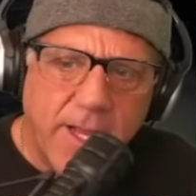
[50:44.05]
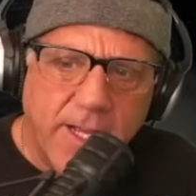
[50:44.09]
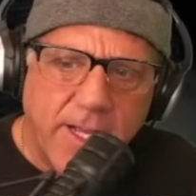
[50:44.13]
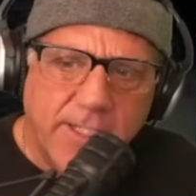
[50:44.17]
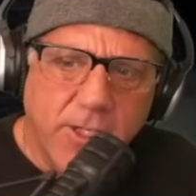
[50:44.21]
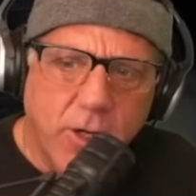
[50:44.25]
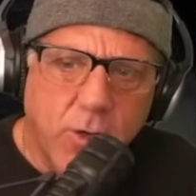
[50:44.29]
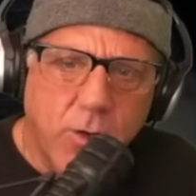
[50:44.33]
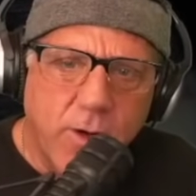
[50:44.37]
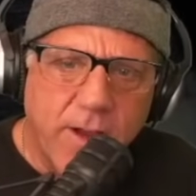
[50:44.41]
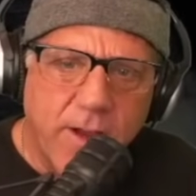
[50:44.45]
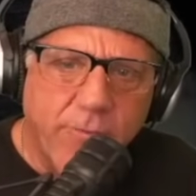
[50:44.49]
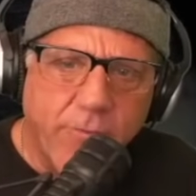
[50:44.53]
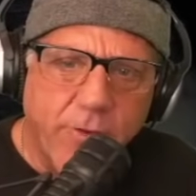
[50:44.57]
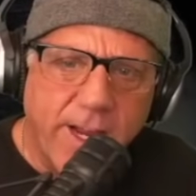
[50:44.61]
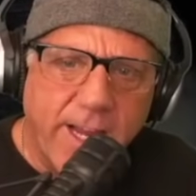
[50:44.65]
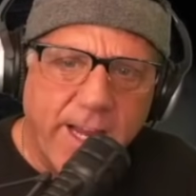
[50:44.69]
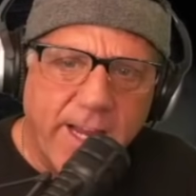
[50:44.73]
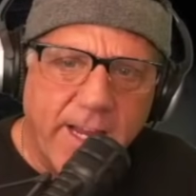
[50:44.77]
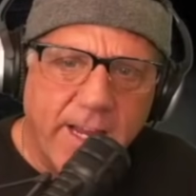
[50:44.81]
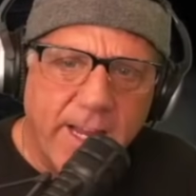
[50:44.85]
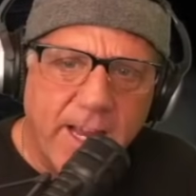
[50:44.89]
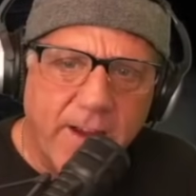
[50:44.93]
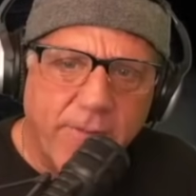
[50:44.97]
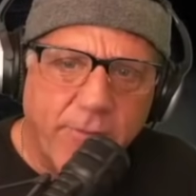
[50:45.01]
So if
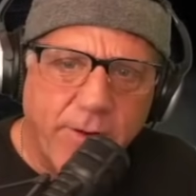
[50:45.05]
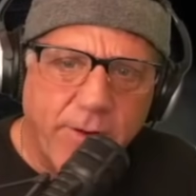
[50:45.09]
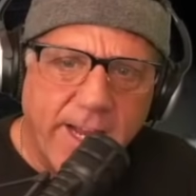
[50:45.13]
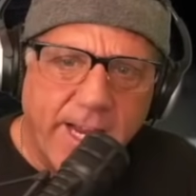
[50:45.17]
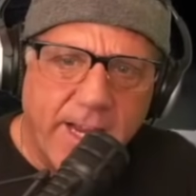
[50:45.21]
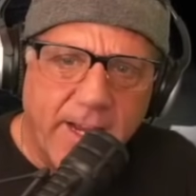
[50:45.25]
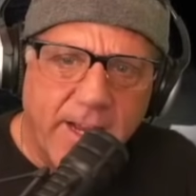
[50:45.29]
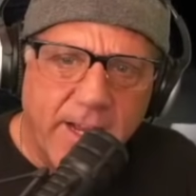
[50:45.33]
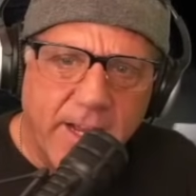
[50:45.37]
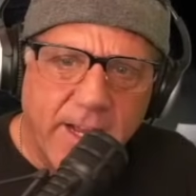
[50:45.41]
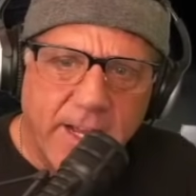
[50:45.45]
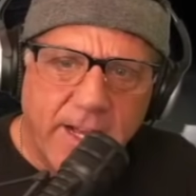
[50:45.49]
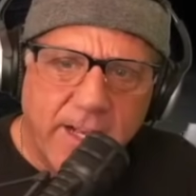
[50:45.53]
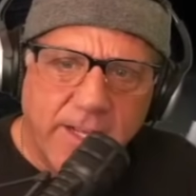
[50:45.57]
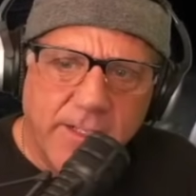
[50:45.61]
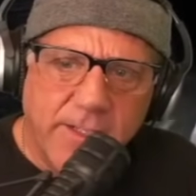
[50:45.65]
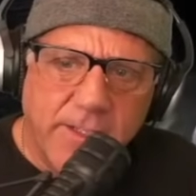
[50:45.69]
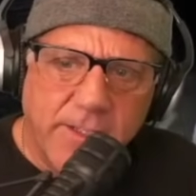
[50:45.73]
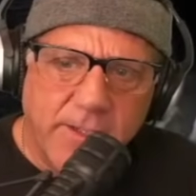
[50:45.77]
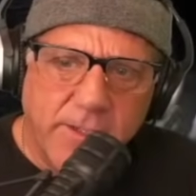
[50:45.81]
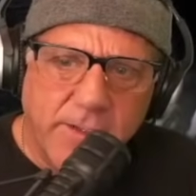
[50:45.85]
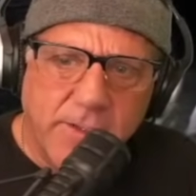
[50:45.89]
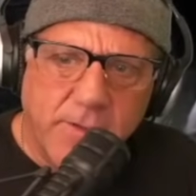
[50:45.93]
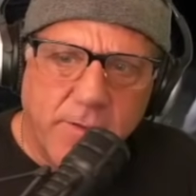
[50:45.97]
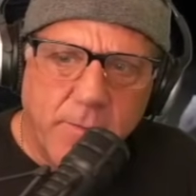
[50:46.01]
we if we
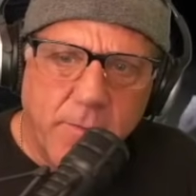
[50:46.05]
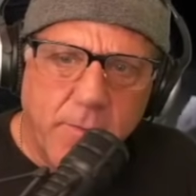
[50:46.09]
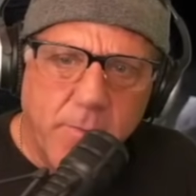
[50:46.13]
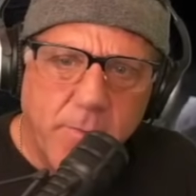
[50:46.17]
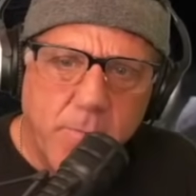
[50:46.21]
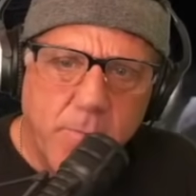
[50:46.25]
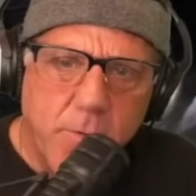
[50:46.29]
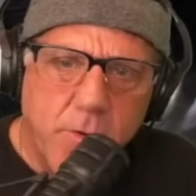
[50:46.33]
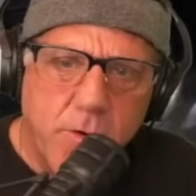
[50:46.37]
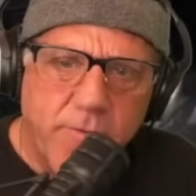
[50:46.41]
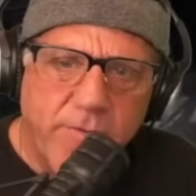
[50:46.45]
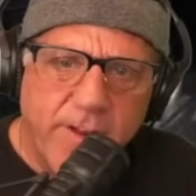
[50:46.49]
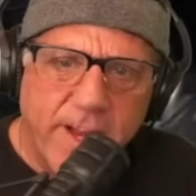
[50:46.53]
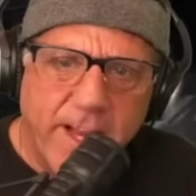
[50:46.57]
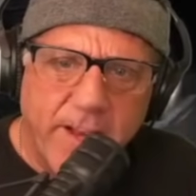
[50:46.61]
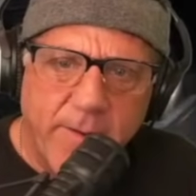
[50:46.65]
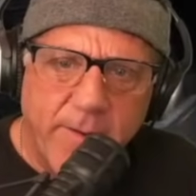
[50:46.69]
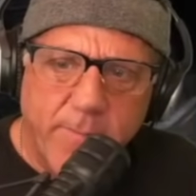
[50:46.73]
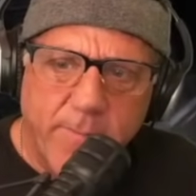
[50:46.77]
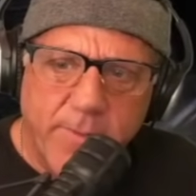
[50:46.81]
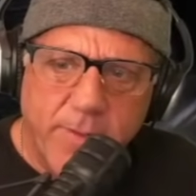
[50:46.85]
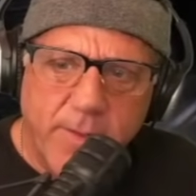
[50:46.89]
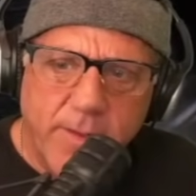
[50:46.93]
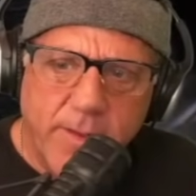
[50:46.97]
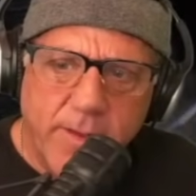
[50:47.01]
move it,
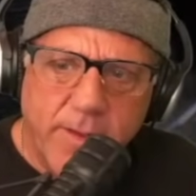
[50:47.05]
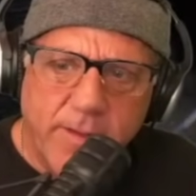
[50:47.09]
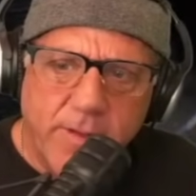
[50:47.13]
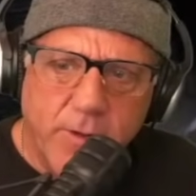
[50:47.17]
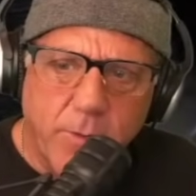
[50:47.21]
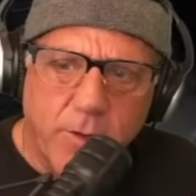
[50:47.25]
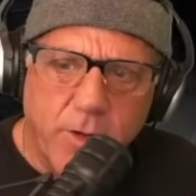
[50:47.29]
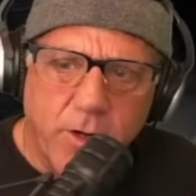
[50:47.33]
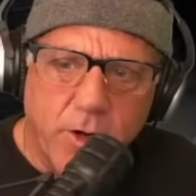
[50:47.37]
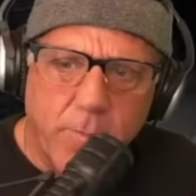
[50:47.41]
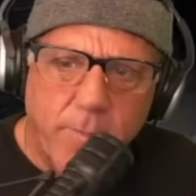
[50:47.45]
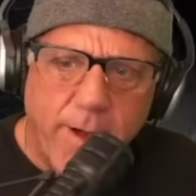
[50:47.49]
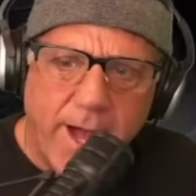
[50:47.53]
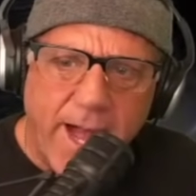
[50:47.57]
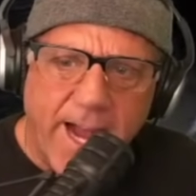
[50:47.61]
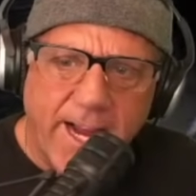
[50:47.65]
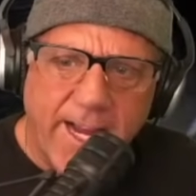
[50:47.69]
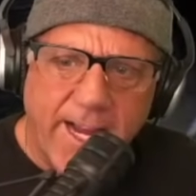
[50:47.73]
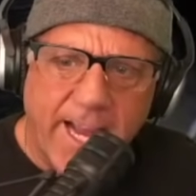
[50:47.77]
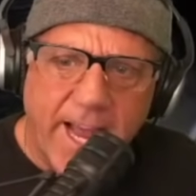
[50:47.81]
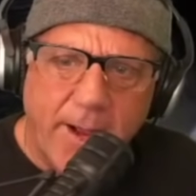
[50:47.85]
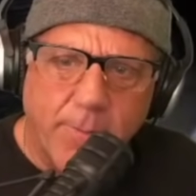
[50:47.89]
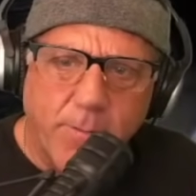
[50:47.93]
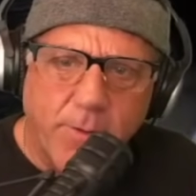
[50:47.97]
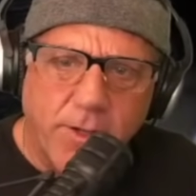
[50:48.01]
so we'll go back
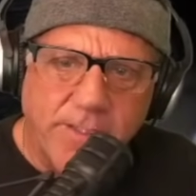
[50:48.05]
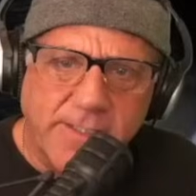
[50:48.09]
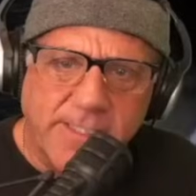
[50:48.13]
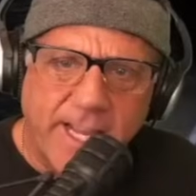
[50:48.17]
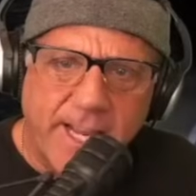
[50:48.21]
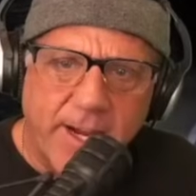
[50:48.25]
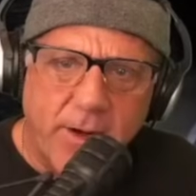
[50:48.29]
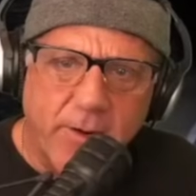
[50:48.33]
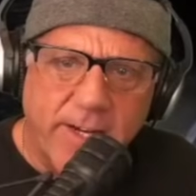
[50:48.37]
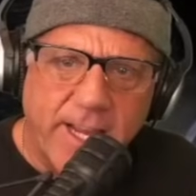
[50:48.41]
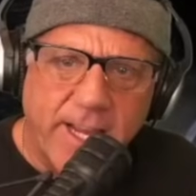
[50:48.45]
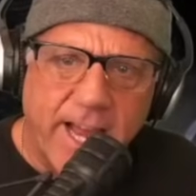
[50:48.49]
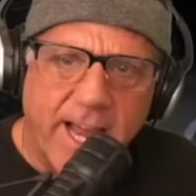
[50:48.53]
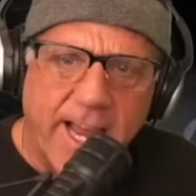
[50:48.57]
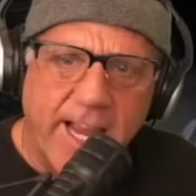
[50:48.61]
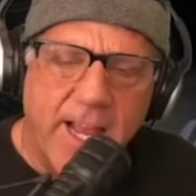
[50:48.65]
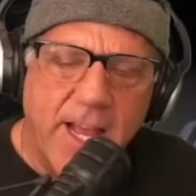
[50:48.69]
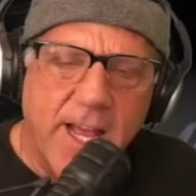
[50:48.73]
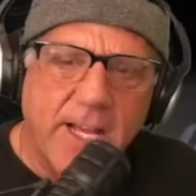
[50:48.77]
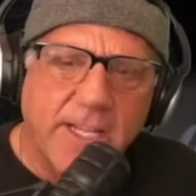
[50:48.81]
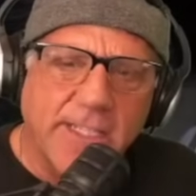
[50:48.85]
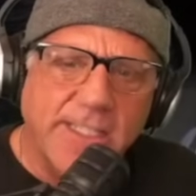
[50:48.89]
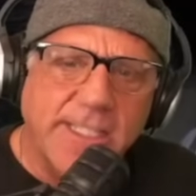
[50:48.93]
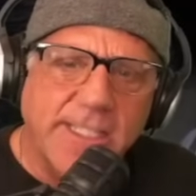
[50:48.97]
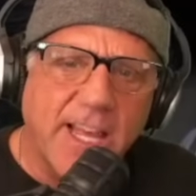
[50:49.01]
and we'll say, okay,
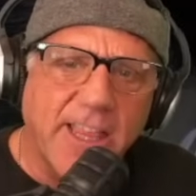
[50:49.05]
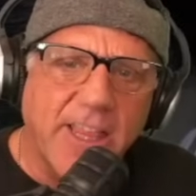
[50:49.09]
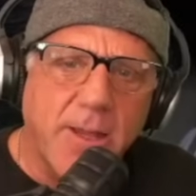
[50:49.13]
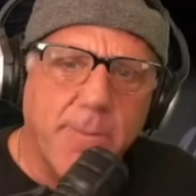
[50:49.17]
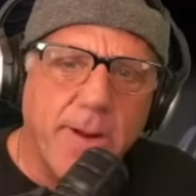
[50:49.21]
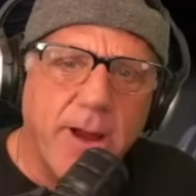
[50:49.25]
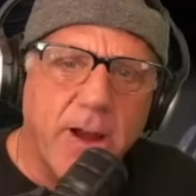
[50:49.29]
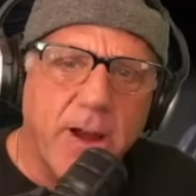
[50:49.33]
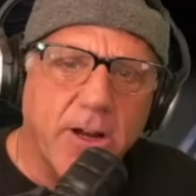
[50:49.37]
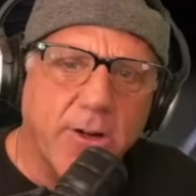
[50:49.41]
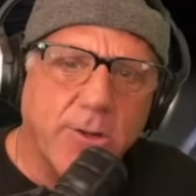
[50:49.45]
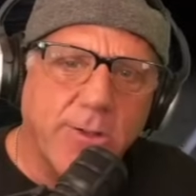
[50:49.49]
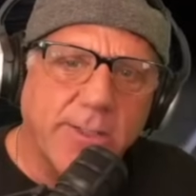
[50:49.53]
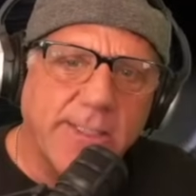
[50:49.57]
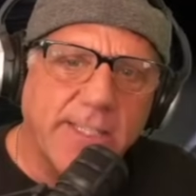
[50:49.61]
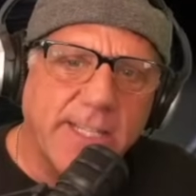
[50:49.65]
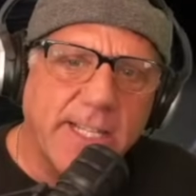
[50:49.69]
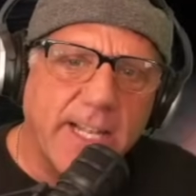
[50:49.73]
South America is in the